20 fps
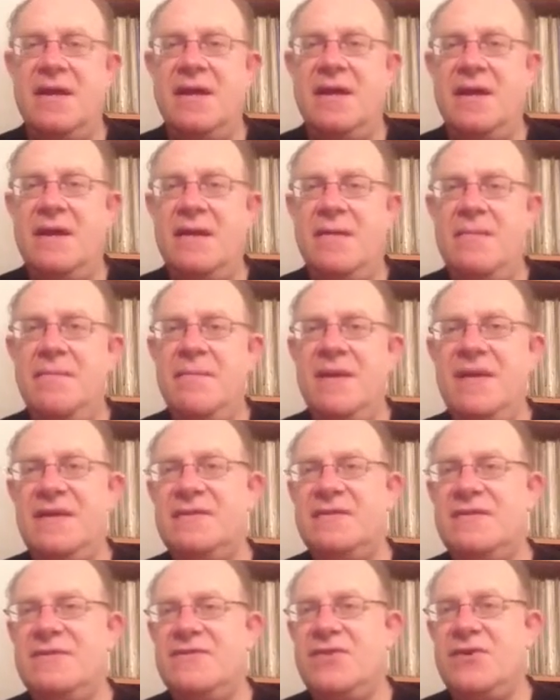a
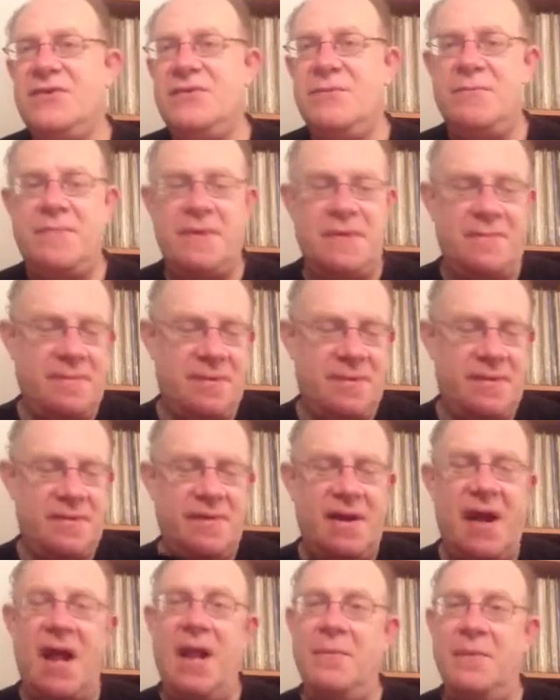mixed Sgt. Pepper
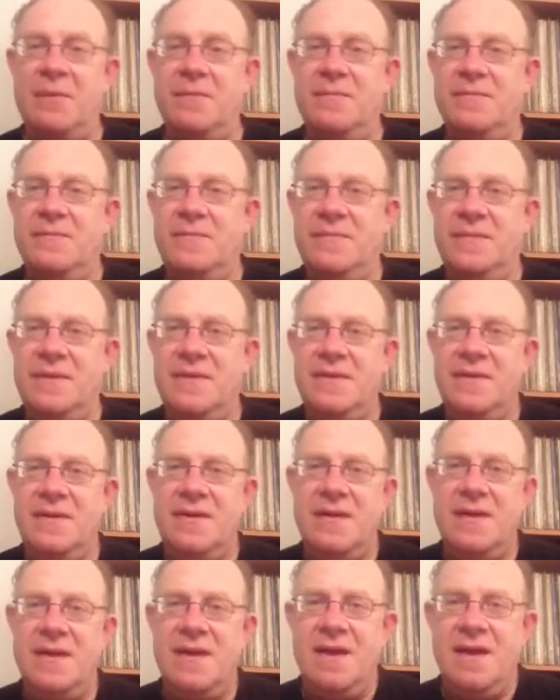album.
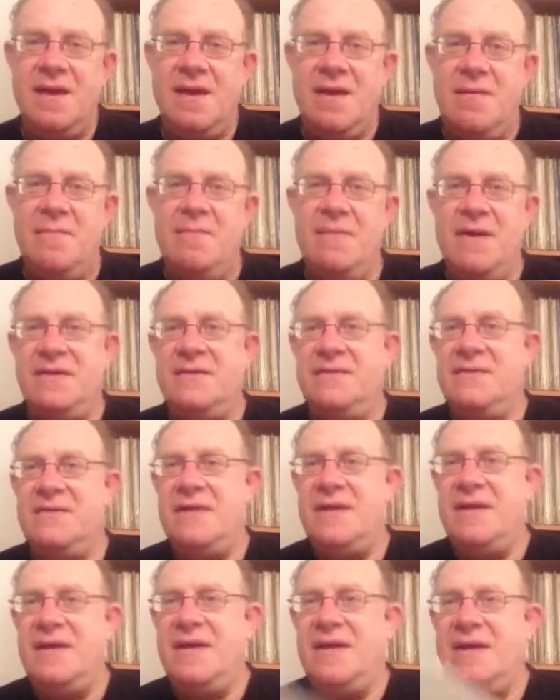But
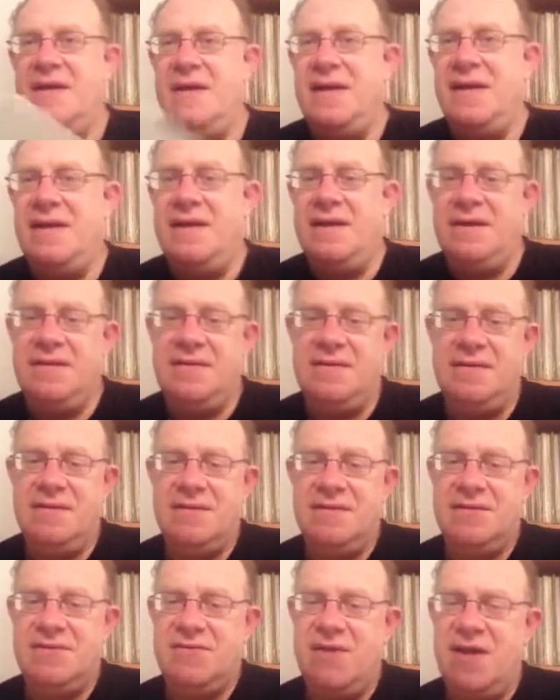the
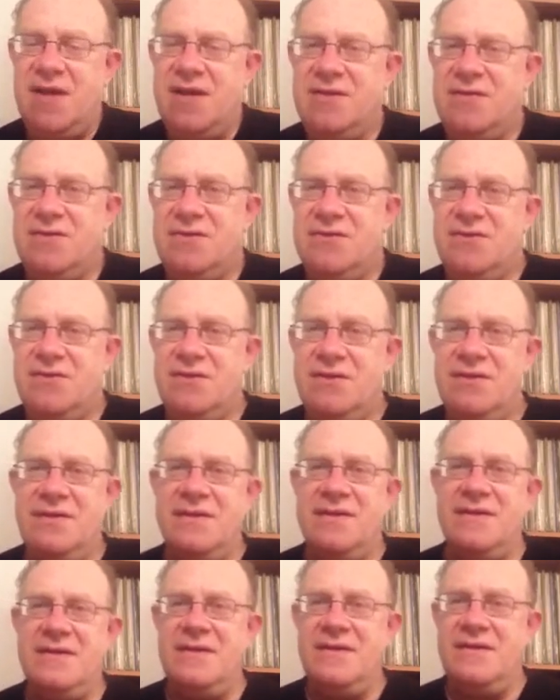strange
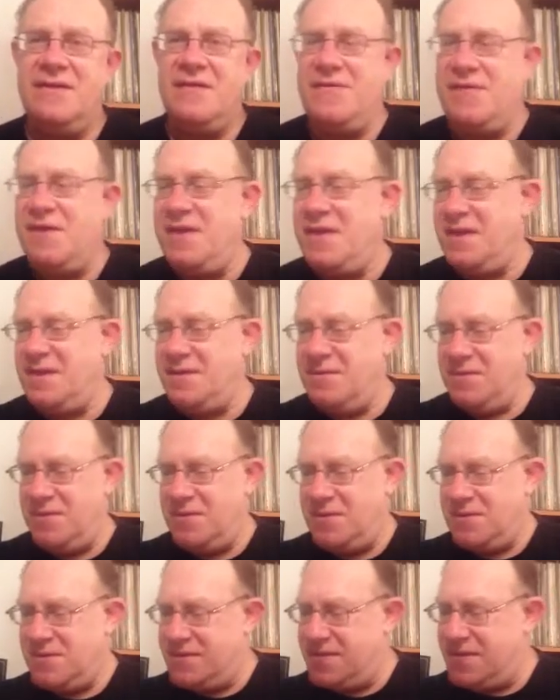thing
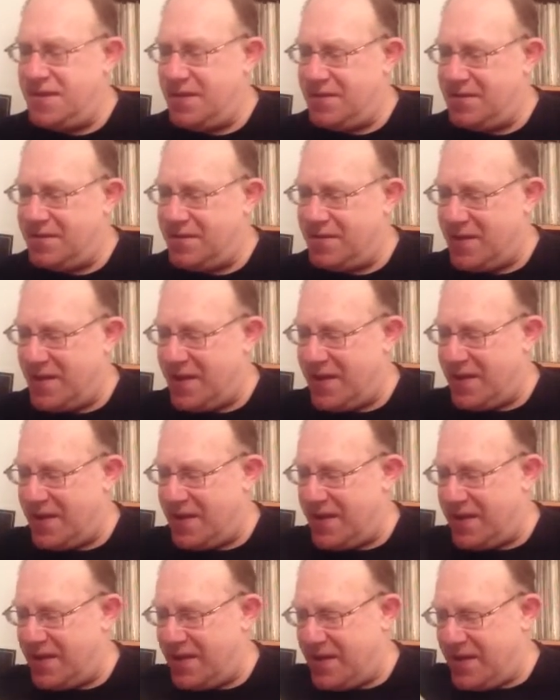was that
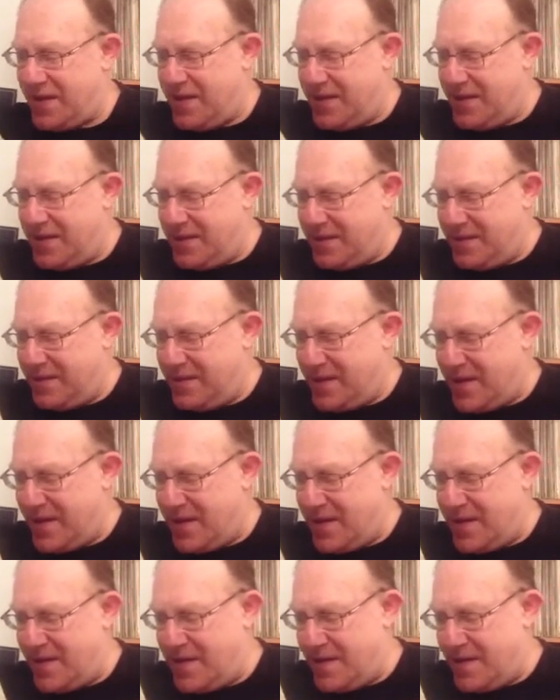they